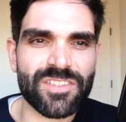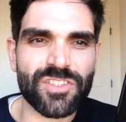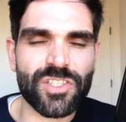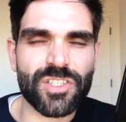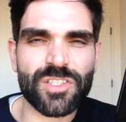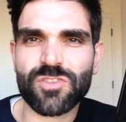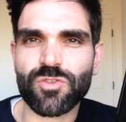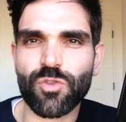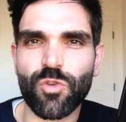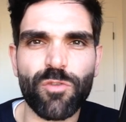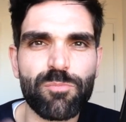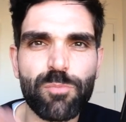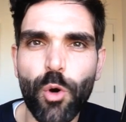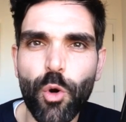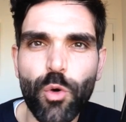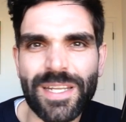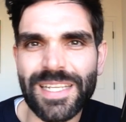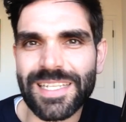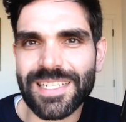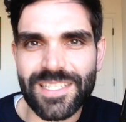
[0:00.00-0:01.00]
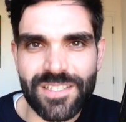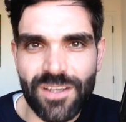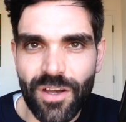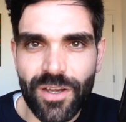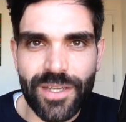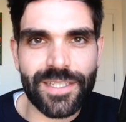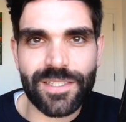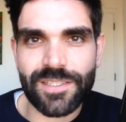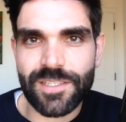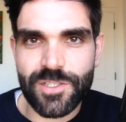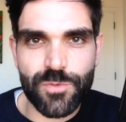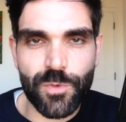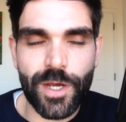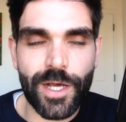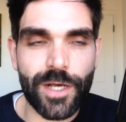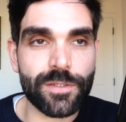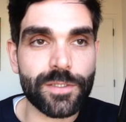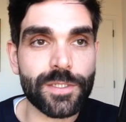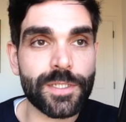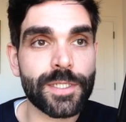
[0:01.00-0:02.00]
just sort of poorly designed as
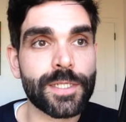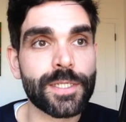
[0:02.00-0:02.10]
well,